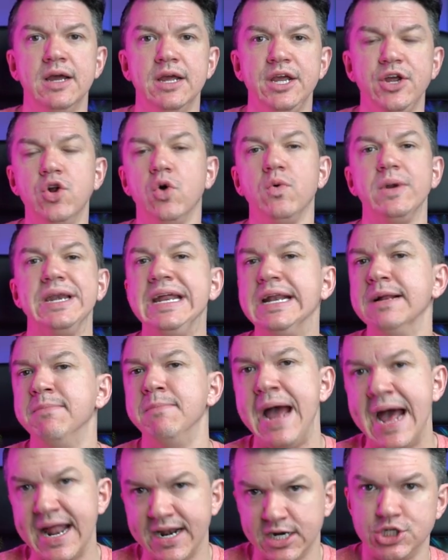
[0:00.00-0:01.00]
You don't need a
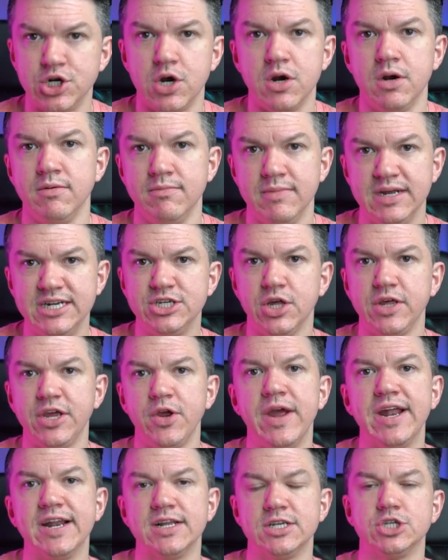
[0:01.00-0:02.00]
manager until
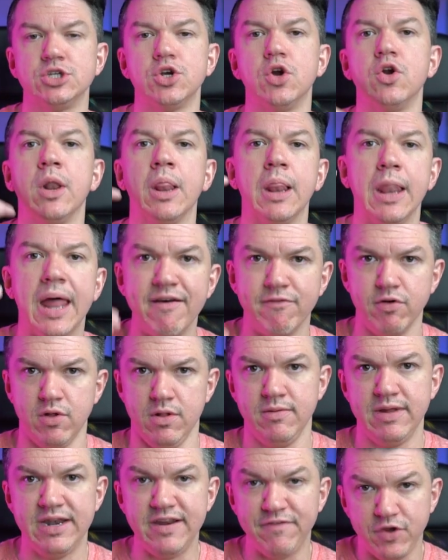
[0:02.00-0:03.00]
you hit a certain
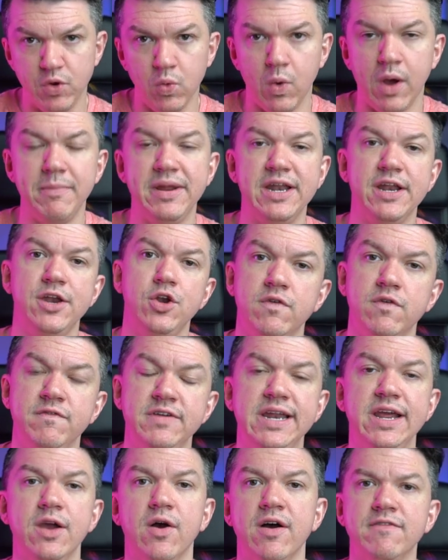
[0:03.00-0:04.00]
level. And if you want me a
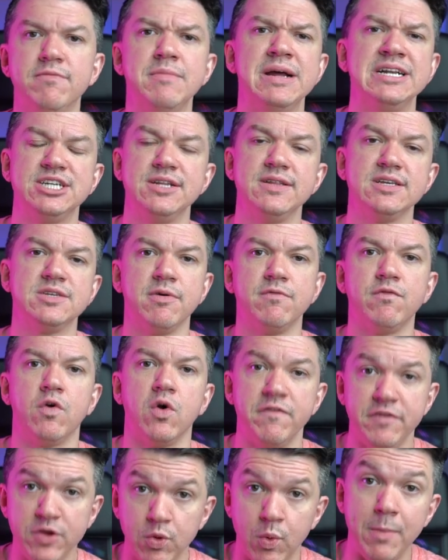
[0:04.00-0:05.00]
video, I've mentioned this
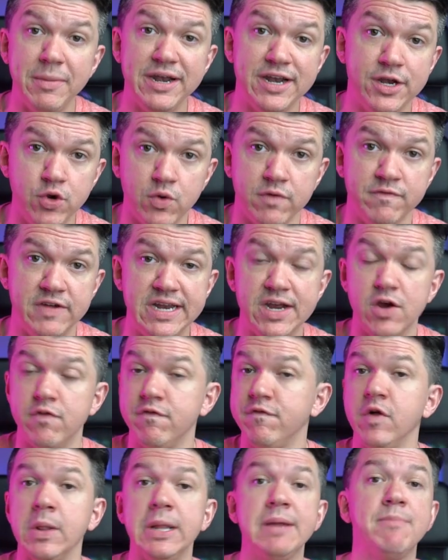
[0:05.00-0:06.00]
before, if you want me to do a video
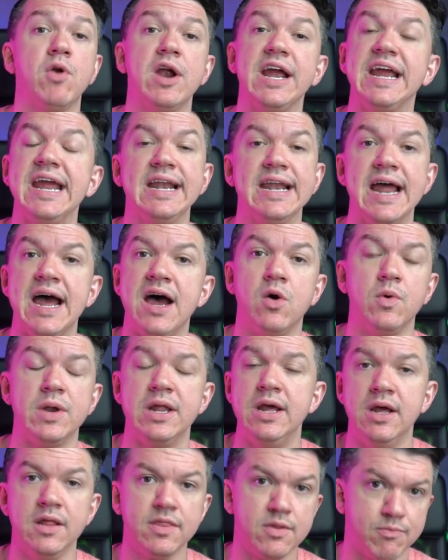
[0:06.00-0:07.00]
fully breaking
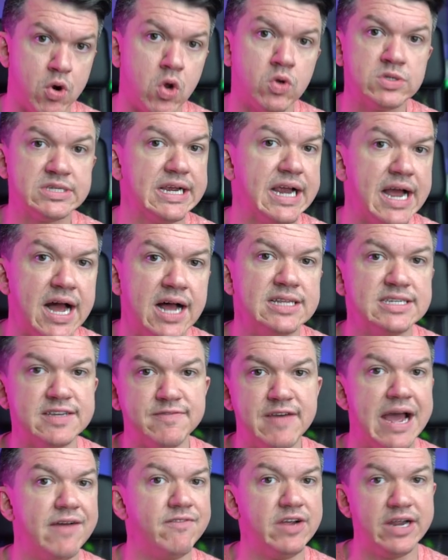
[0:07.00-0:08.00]
down the pros and cons
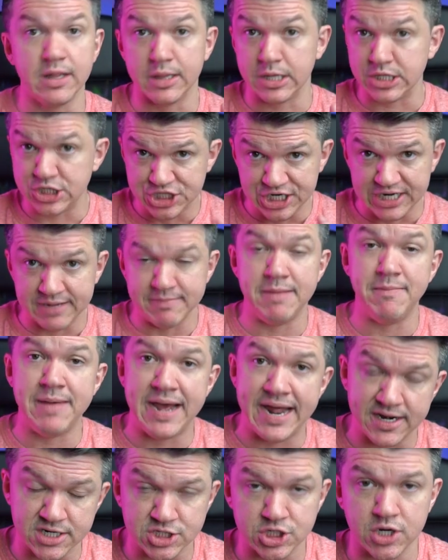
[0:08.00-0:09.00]
of having a legitimate
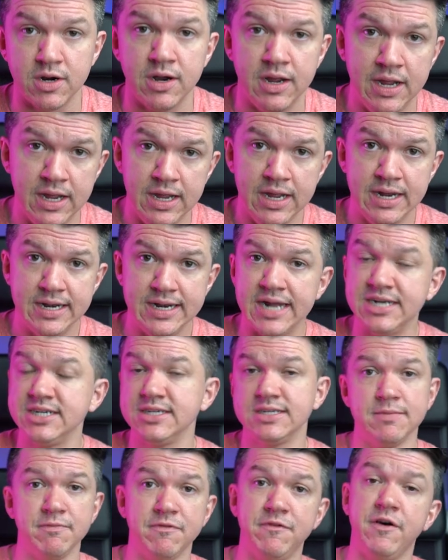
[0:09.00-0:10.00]
manager, not
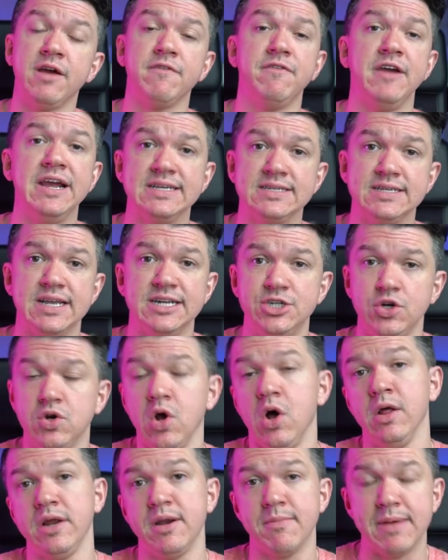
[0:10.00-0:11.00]
just some fuckface that you
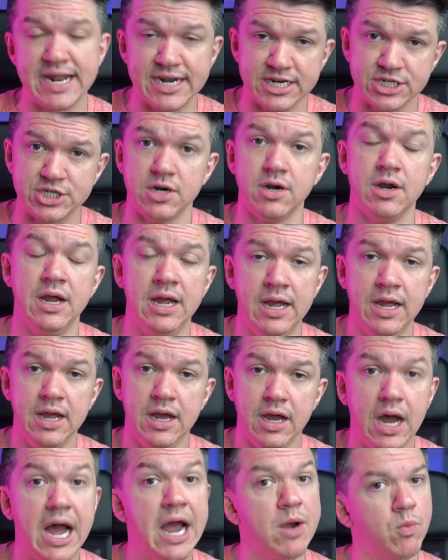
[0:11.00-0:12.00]
call your manager,
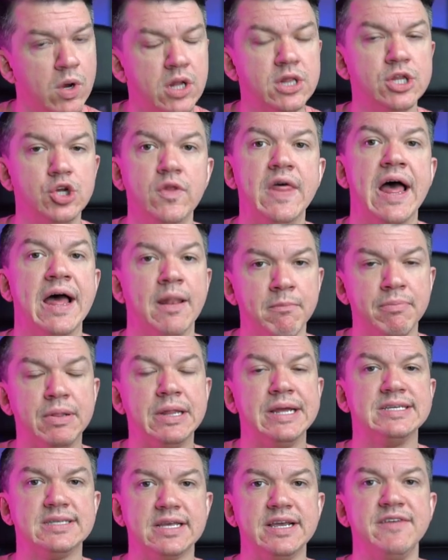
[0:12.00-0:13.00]
uh, I will do that. And
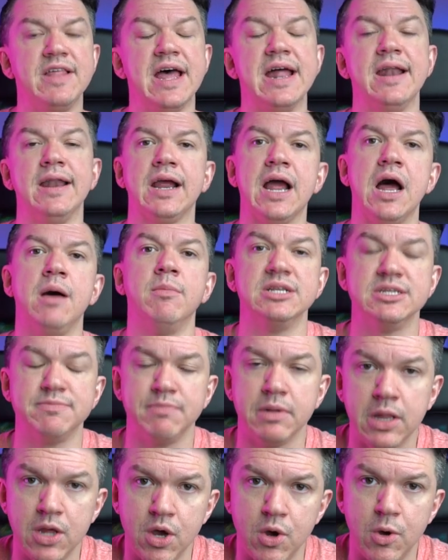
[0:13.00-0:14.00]
please leave that in the comments
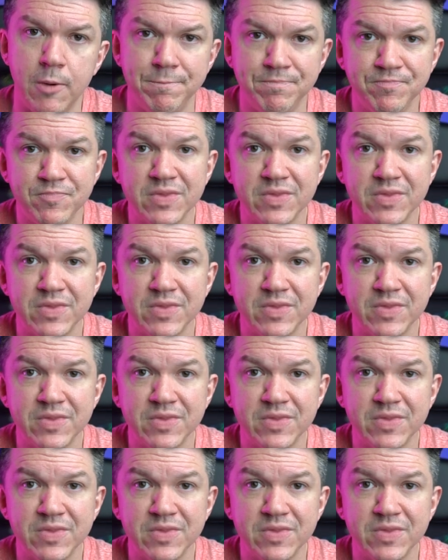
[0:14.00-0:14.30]
below.